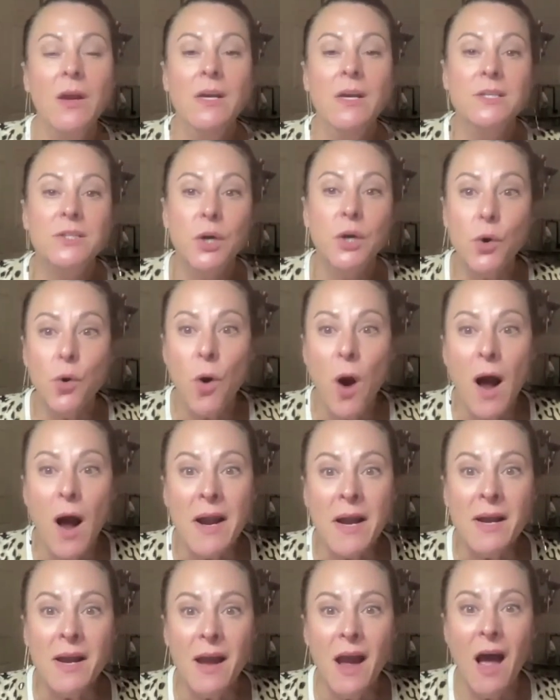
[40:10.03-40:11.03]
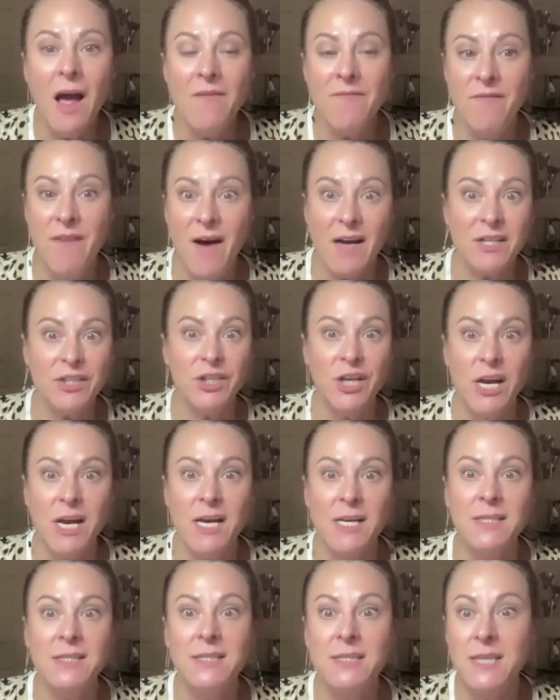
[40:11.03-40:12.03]
So chronic
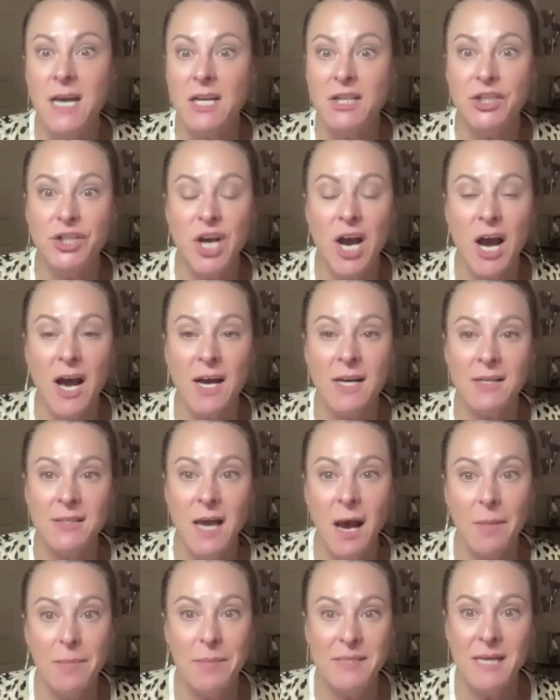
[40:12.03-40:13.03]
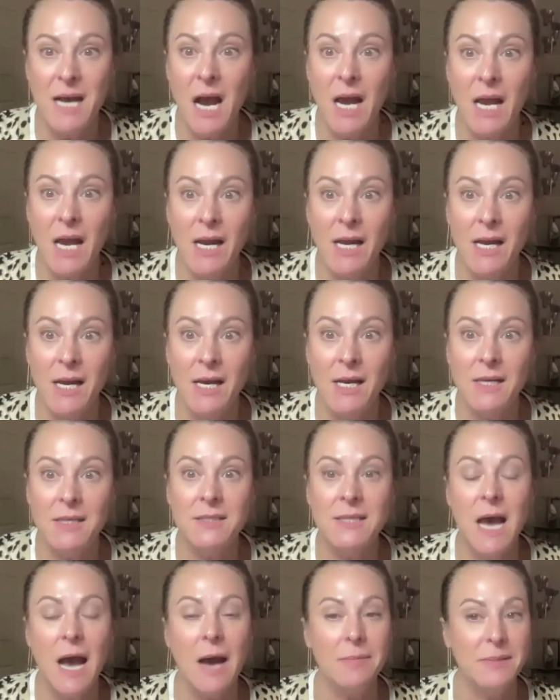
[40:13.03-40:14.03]
infections such as
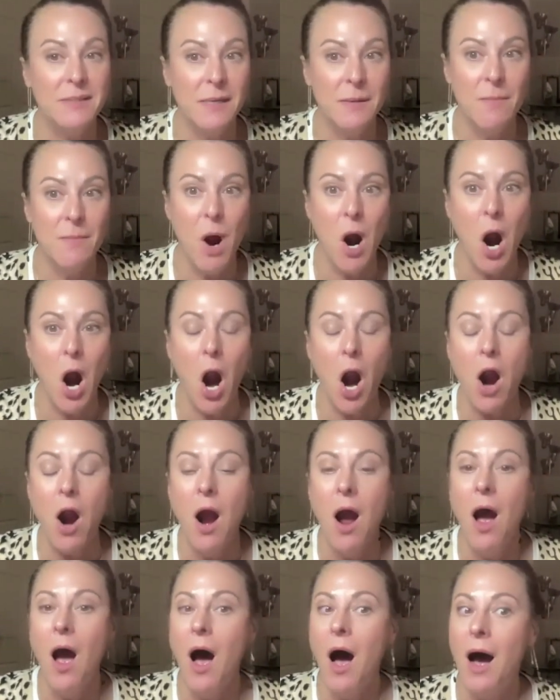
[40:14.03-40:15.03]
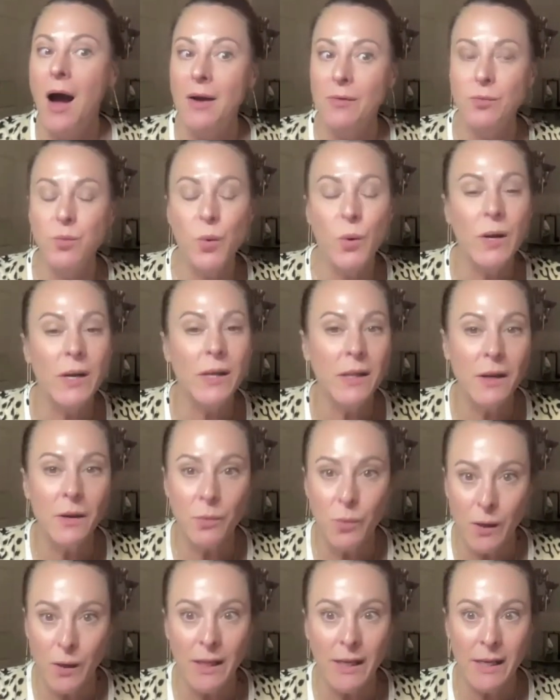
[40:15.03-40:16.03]
hepatitis, Epstein-Barr, I really,
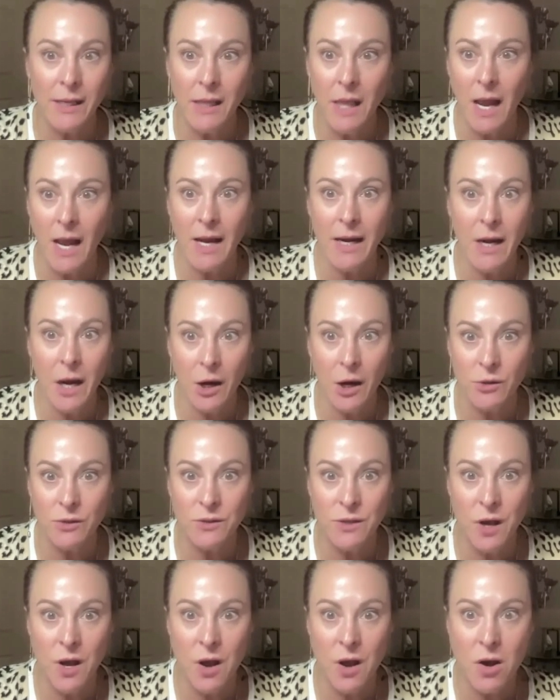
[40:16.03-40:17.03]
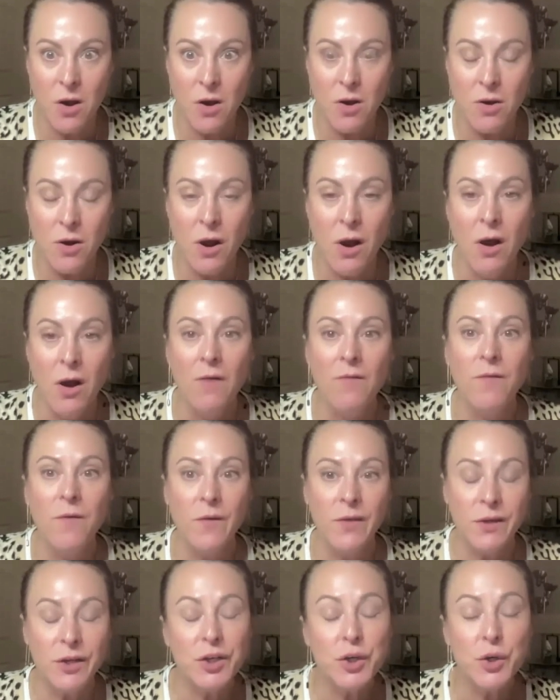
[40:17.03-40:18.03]
really like ozone for
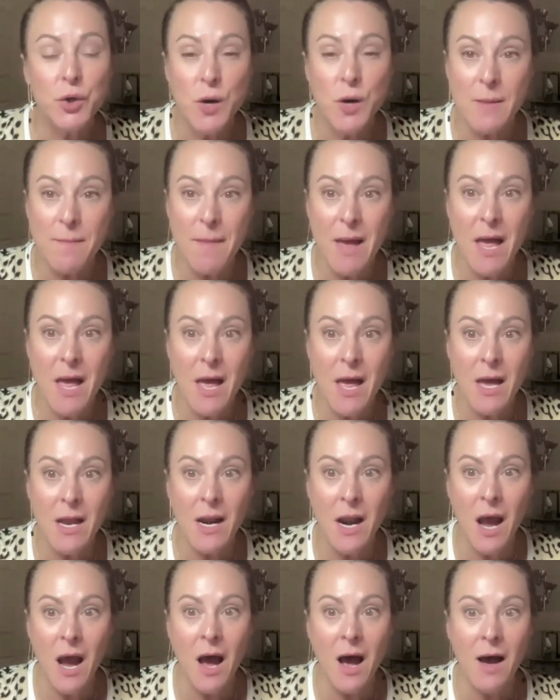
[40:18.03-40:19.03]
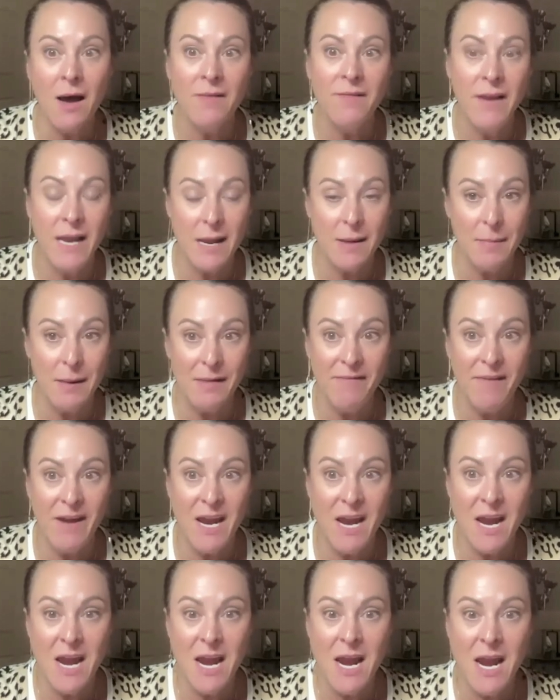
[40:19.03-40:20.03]
the treatment of
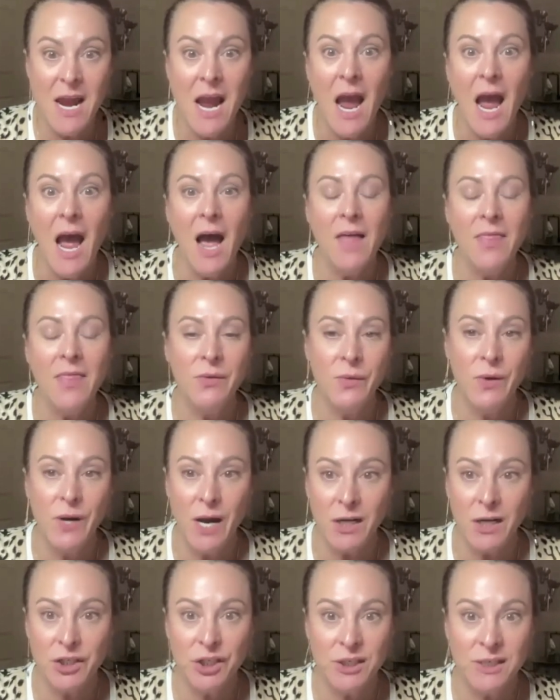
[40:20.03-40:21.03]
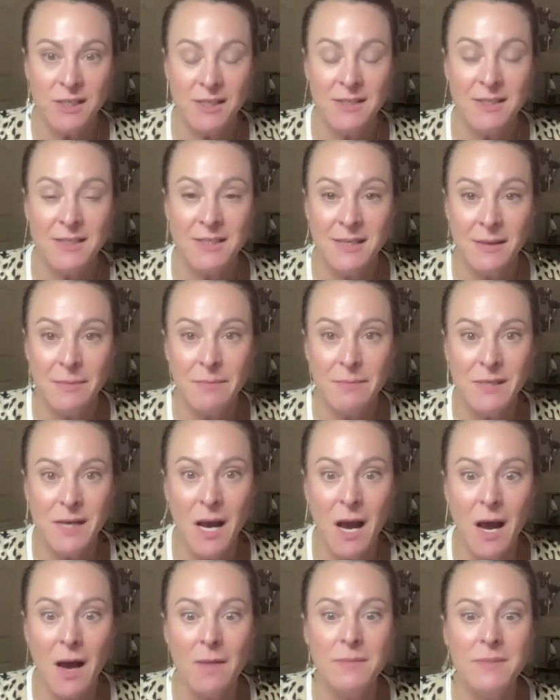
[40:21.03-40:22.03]
EBV and the reduction of
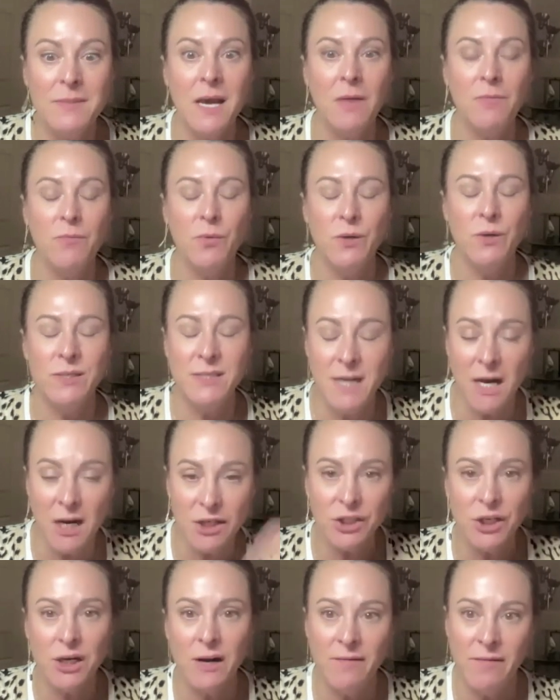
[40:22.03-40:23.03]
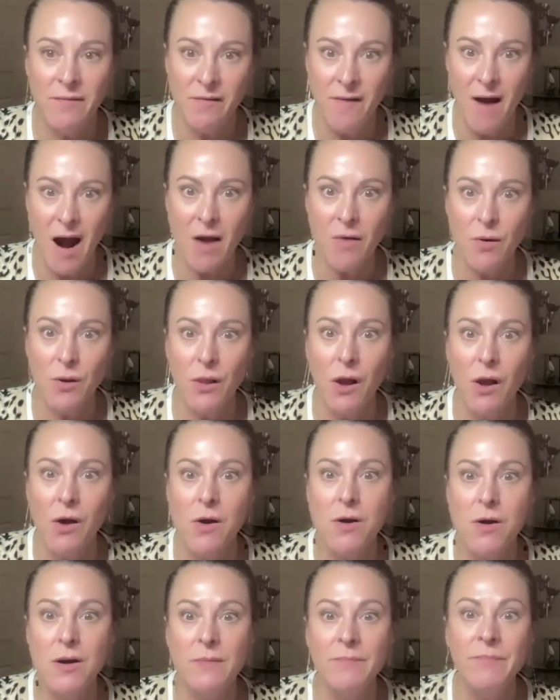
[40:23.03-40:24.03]
symptoms and reduction of the viral
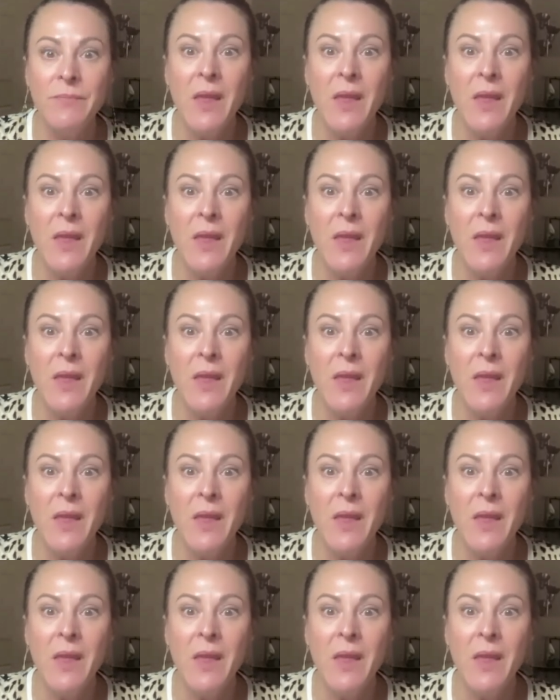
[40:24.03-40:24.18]
load.